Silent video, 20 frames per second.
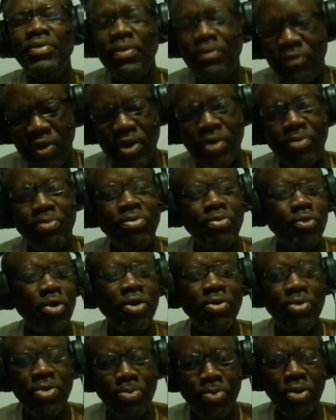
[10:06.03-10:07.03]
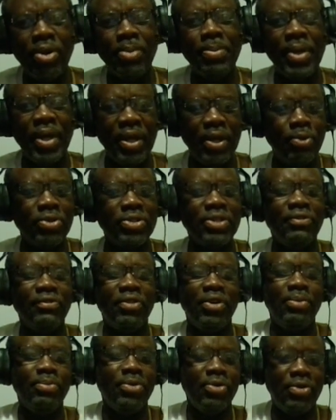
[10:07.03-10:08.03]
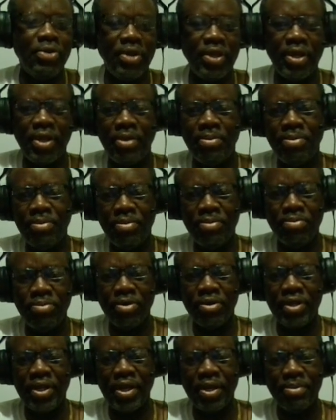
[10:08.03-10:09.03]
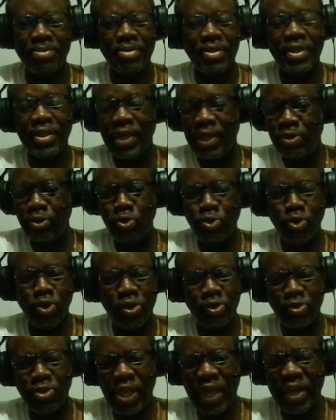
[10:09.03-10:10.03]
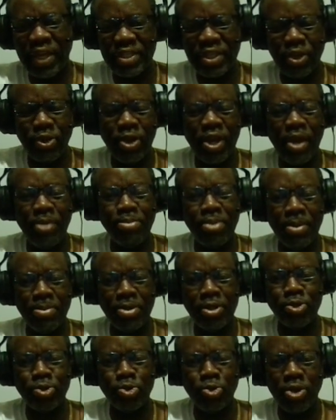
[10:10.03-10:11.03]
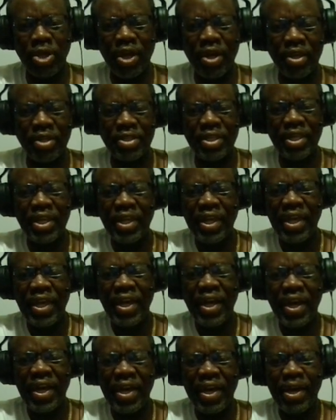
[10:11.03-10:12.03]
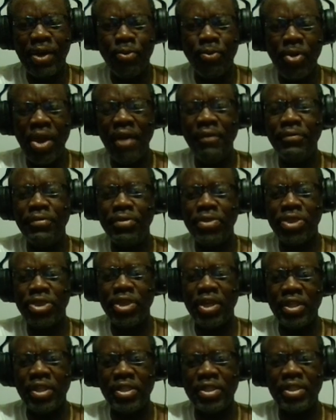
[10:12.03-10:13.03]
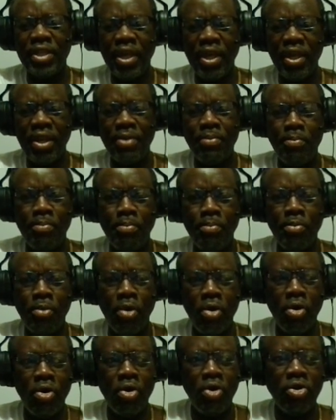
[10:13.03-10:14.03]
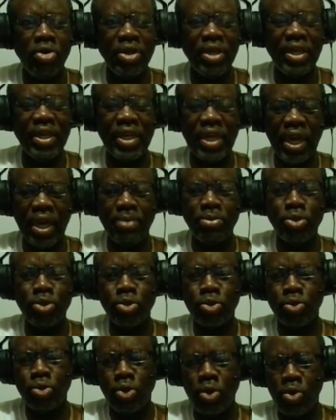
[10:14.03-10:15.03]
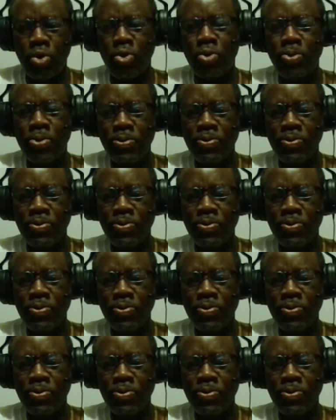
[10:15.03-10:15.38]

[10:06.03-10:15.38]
Very well. Bottom line, it was a very boring game. But like I said, you can't blame these two guys. We have 13 more games to go.